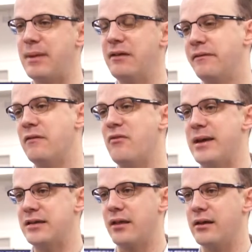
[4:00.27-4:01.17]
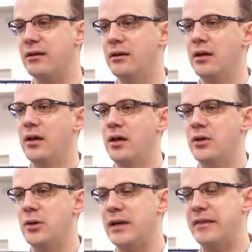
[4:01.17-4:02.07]
benefit from each other.
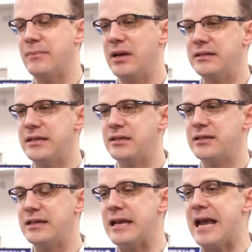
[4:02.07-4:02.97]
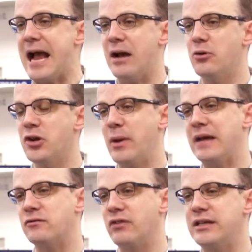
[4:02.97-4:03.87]
You get the ability to see how
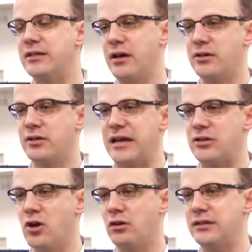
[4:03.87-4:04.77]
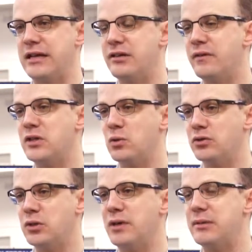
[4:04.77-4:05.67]
UAF research is not individual
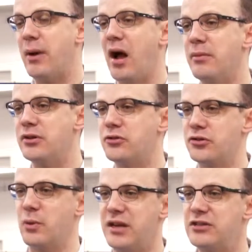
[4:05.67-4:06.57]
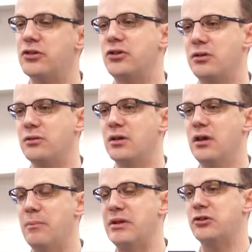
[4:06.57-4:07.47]
to a department or to an institute,
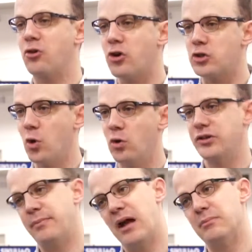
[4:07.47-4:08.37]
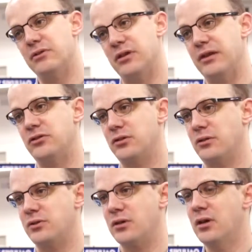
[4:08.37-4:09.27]
but it's across all departments and
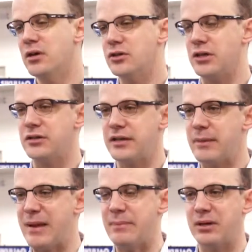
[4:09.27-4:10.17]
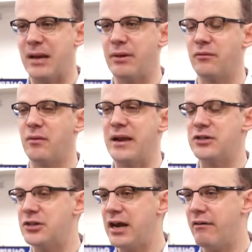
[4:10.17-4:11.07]
institutes. So you see people coming from
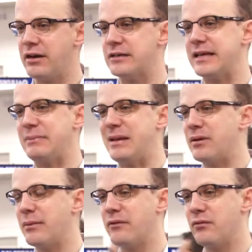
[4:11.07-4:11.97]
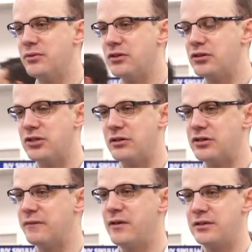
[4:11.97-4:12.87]
engineering, you see people coming from the
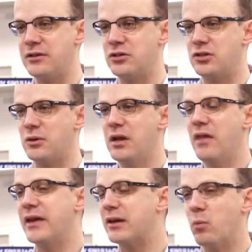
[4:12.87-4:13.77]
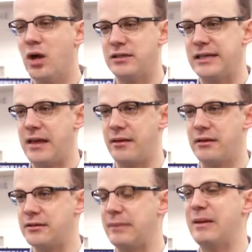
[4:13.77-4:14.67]
Geophysical Institute that can work together,
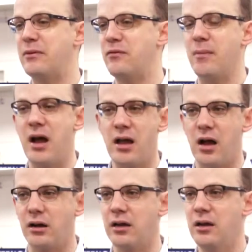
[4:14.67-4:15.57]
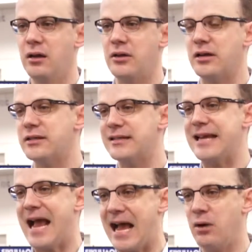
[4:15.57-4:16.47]
you see people from IARC. You can see
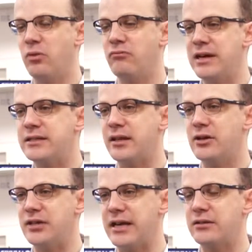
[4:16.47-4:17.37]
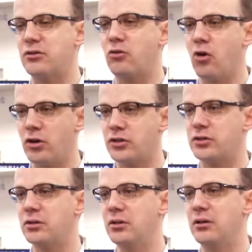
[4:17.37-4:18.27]
how the research is
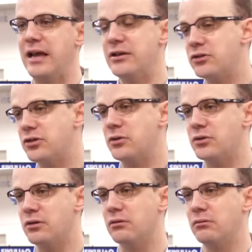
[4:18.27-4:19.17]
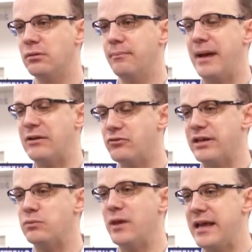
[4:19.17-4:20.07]
cross-institutional
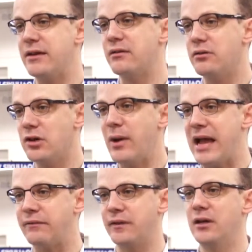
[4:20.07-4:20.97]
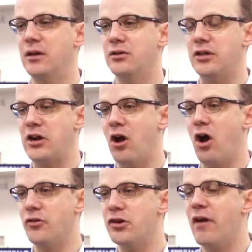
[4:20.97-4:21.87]
boundaries within the UAF. So you're not
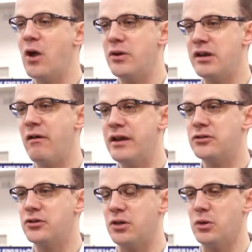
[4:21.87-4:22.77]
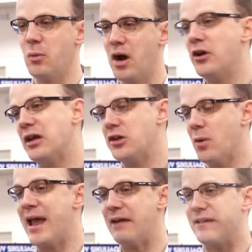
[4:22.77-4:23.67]
on your own in your own institute, you are
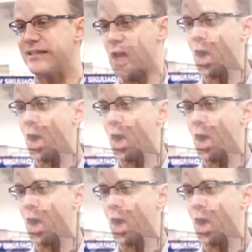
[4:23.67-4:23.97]
UAF as a